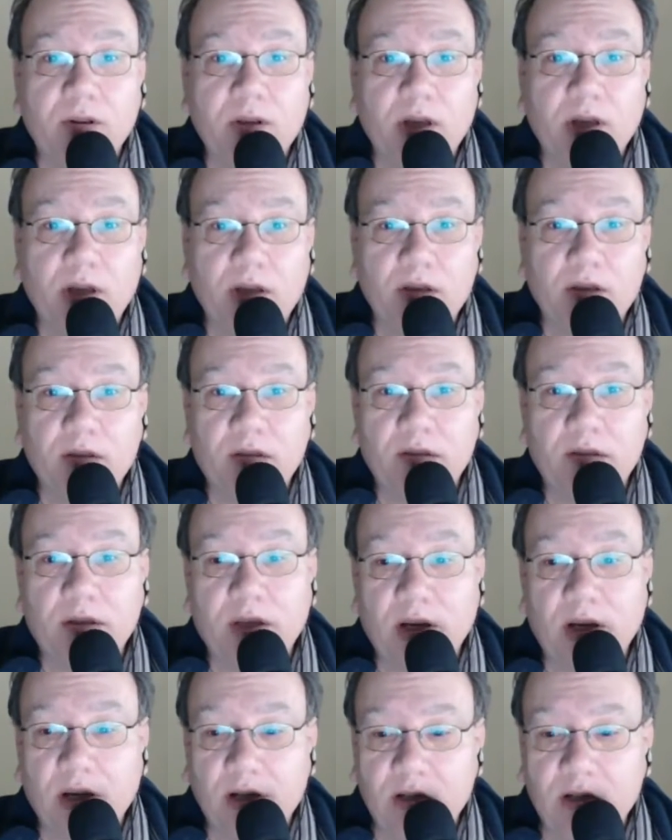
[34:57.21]
a
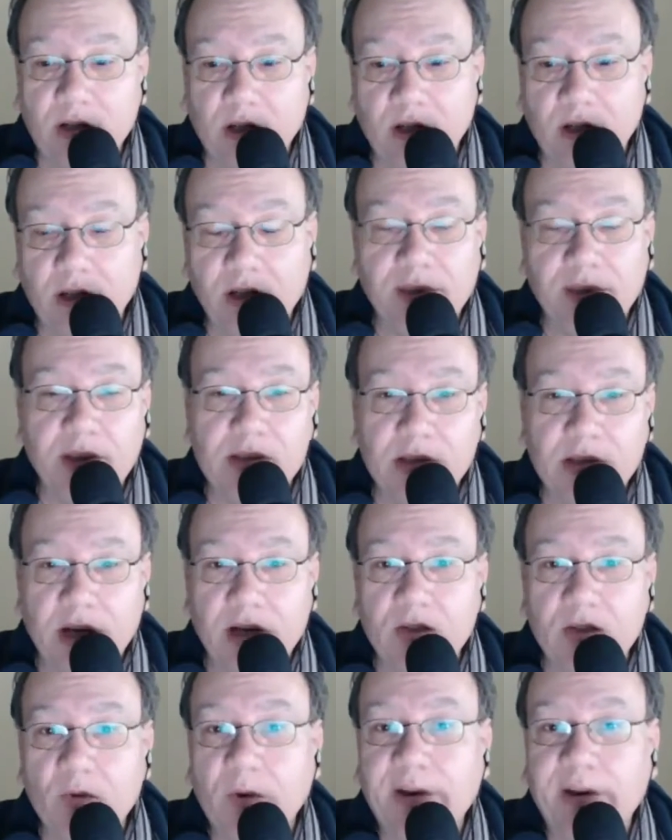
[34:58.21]
lot of things that I
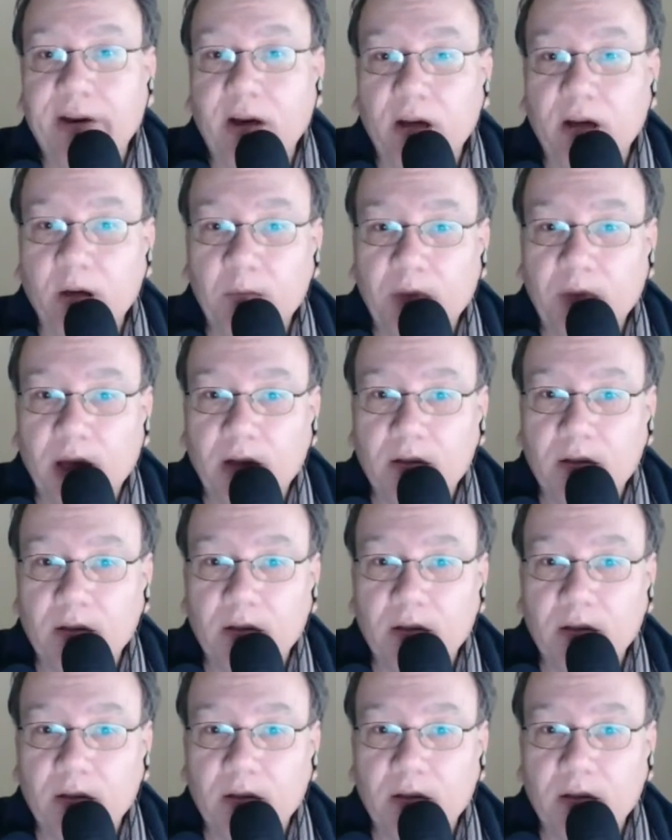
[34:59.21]
do, I automate.